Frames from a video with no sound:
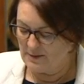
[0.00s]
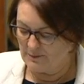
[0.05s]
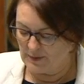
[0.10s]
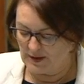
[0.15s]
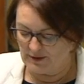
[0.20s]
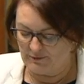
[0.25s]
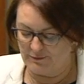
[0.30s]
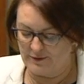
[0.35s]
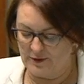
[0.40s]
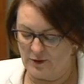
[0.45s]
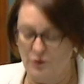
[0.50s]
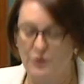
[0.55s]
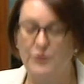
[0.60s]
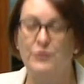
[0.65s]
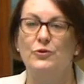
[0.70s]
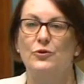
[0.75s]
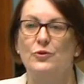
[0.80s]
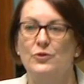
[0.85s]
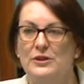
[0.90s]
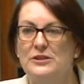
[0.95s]
be filled
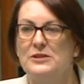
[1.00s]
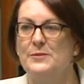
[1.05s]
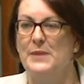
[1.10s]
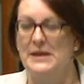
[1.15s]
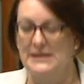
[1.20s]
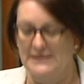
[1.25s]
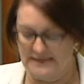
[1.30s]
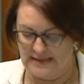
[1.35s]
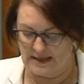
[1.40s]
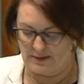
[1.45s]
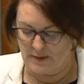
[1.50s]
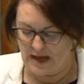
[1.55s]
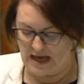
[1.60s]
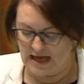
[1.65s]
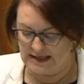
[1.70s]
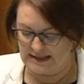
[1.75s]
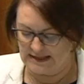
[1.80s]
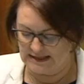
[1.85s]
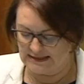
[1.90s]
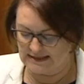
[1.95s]
through the domestic
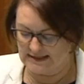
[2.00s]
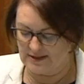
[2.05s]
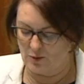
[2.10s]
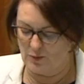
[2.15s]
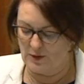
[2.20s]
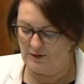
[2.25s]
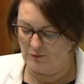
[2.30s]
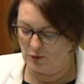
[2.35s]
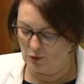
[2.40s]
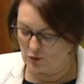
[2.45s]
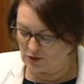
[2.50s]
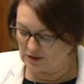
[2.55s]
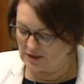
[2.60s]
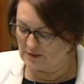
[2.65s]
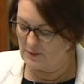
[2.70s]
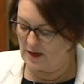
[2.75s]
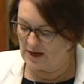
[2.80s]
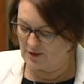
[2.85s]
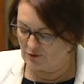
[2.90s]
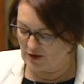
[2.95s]
market, so we've looked
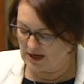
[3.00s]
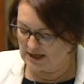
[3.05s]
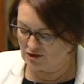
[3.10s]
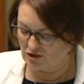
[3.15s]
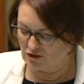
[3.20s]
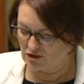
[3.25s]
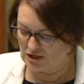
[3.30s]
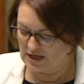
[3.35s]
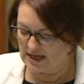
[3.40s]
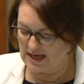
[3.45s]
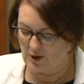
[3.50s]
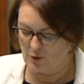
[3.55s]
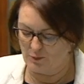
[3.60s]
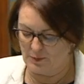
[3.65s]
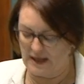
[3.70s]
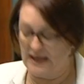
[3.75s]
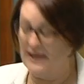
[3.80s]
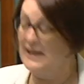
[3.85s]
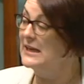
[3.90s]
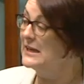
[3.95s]
to migration to
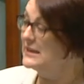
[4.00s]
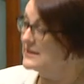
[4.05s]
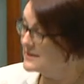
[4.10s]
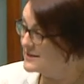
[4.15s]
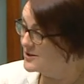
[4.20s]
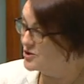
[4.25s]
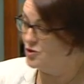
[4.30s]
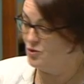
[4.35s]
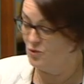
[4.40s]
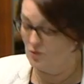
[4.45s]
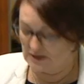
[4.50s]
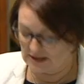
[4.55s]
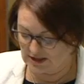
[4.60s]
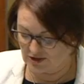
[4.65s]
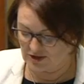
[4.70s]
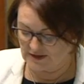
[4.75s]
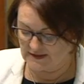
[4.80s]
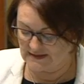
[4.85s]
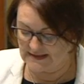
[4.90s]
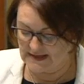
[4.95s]
help ease the
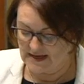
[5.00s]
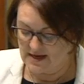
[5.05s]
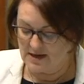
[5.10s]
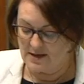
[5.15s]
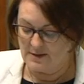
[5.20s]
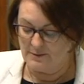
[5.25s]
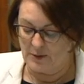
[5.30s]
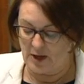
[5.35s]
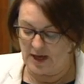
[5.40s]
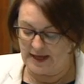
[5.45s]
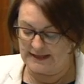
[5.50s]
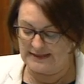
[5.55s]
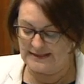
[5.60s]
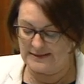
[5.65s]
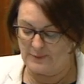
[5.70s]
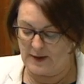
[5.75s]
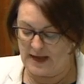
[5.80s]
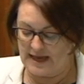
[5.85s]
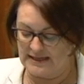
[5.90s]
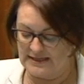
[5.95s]
shortages by
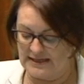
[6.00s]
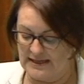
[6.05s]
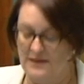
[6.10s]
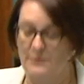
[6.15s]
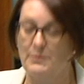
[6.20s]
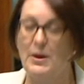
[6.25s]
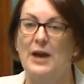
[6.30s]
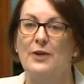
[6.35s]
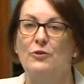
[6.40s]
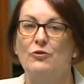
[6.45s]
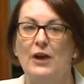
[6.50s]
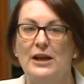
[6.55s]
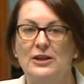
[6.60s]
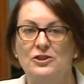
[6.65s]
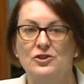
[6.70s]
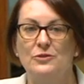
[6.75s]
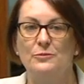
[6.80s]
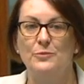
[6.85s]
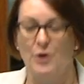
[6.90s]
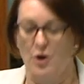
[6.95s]
expanding the
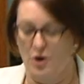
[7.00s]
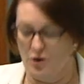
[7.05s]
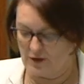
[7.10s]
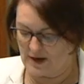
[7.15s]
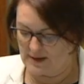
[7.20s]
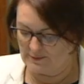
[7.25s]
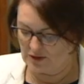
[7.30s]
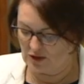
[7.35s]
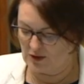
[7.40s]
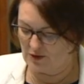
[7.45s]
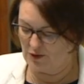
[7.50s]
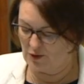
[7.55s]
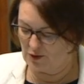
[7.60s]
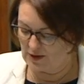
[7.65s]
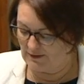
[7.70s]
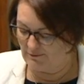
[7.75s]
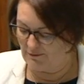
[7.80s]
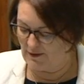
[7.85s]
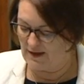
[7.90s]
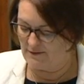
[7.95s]
migration program to
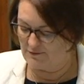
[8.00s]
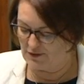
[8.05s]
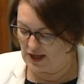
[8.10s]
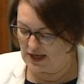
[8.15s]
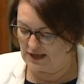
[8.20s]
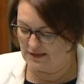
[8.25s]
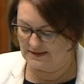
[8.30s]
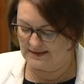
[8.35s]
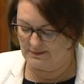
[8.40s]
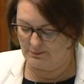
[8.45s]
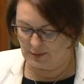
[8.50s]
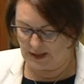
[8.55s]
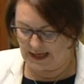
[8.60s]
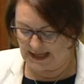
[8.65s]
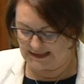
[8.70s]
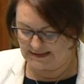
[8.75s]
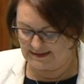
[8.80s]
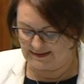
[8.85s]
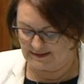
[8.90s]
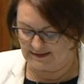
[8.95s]
35,000
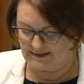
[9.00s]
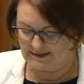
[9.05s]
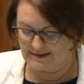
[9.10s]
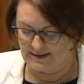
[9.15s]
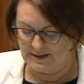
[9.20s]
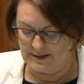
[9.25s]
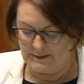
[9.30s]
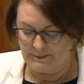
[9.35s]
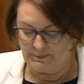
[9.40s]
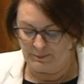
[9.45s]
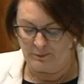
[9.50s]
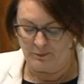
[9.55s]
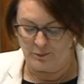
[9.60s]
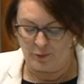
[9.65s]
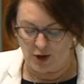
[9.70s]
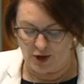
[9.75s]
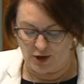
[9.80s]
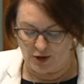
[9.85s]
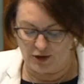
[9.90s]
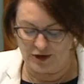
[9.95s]
places,
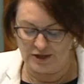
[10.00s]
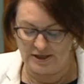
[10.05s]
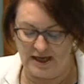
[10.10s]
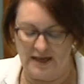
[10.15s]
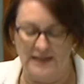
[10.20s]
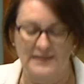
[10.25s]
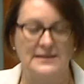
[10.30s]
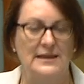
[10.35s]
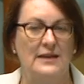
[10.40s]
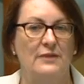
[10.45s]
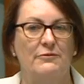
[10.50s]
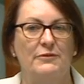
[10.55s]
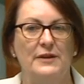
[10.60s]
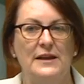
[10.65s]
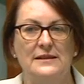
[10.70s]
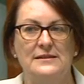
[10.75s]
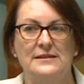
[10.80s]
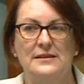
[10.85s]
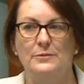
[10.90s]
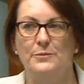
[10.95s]
prioritising
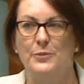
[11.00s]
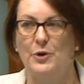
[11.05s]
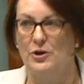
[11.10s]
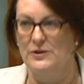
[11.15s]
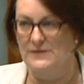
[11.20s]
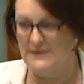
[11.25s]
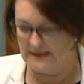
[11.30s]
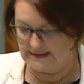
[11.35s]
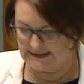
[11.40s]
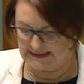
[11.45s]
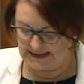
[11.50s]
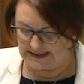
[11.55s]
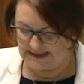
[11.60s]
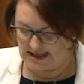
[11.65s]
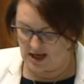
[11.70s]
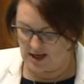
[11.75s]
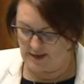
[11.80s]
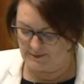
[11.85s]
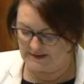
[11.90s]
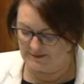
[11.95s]
visa processing
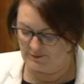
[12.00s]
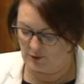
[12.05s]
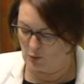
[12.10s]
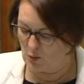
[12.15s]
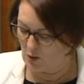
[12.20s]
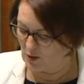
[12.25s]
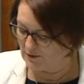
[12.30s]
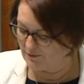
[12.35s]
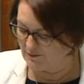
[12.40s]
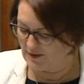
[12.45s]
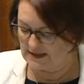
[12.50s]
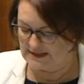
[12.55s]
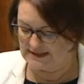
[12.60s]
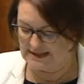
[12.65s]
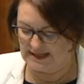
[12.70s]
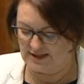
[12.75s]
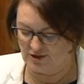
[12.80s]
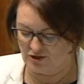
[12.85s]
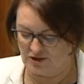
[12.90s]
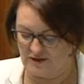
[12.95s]
times for qualified
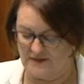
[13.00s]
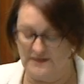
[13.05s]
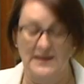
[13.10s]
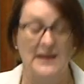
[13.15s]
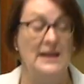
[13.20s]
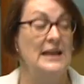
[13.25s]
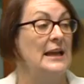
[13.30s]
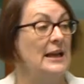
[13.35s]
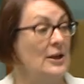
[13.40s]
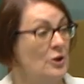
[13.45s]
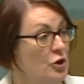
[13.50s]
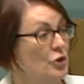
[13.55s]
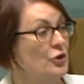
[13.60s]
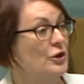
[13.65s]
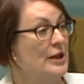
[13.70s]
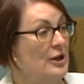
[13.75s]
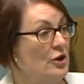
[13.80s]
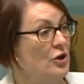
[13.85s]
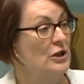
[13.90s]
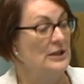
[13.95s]
teachers,
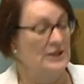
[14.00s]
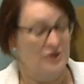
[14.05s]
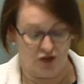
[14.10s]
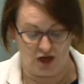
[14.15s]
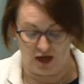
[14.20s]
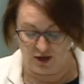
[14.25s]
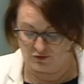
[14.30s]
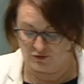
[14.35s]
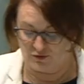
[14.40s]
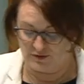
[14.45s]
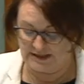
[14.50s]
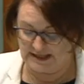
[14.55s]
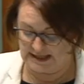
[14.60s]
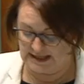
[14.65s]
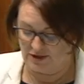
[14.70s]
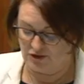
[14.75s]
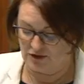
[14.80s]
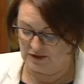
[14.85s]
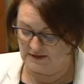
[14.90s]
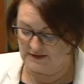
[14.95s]
including early childhood
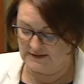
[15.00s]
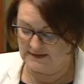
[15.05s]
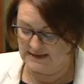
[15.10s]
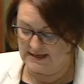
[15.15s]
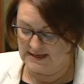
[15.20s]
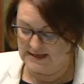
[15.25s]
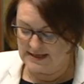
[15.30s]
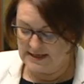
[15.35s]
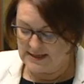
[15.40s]
teachers.